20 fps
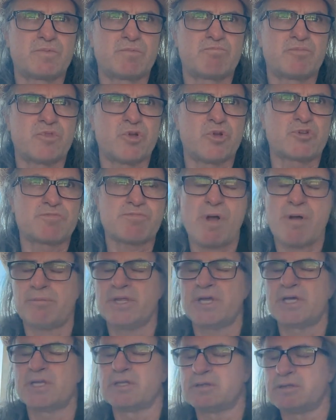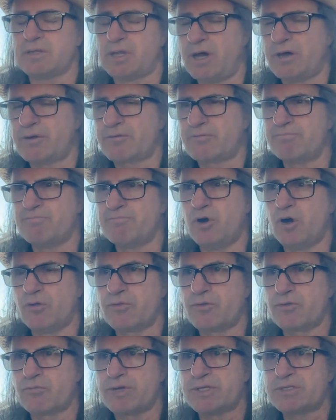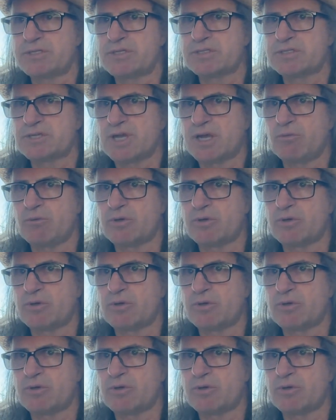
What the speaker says: there's probably a lot of other reasons I